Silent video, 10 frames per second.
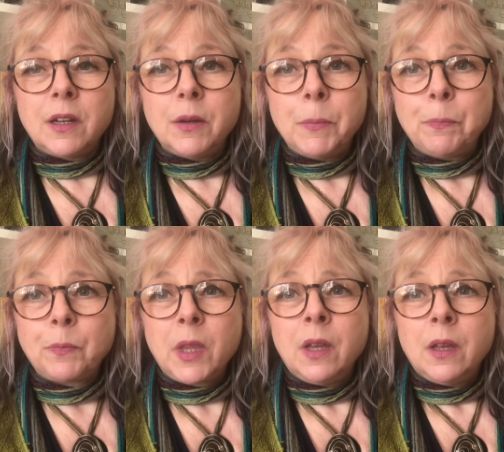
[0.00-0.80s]
Um,
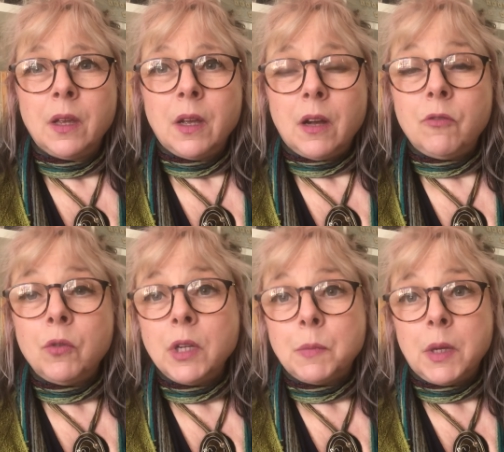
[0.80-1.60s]
I've
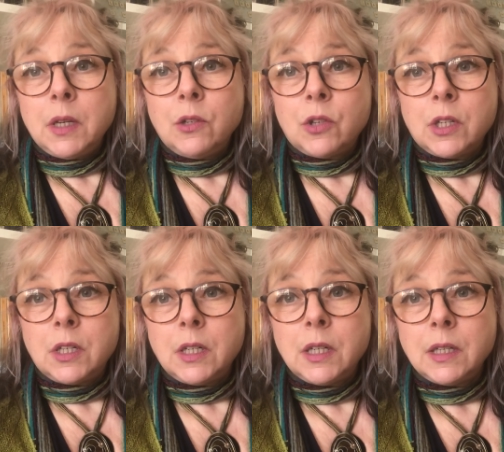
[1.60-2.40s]
always been
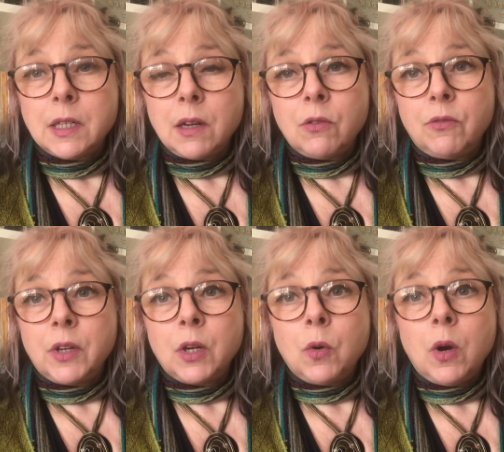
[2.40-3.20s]
interested in self
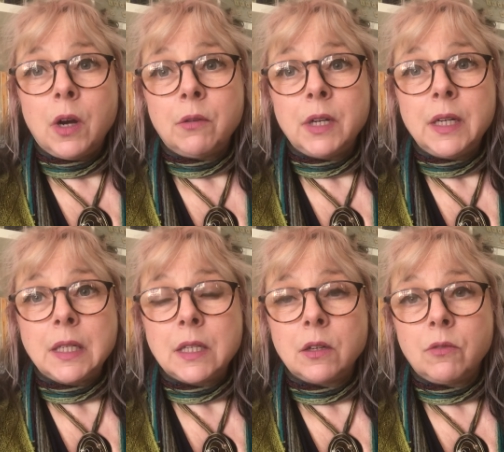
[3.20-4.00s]
inquiry
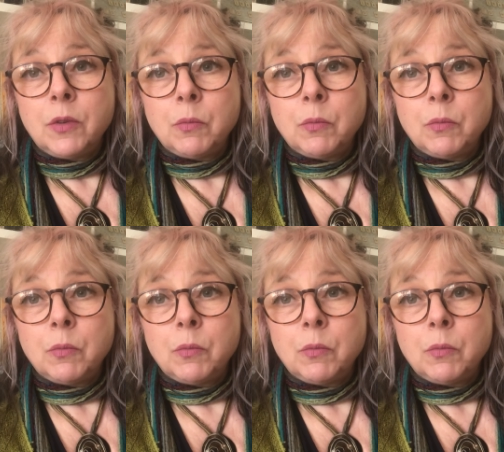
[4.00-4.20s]
and self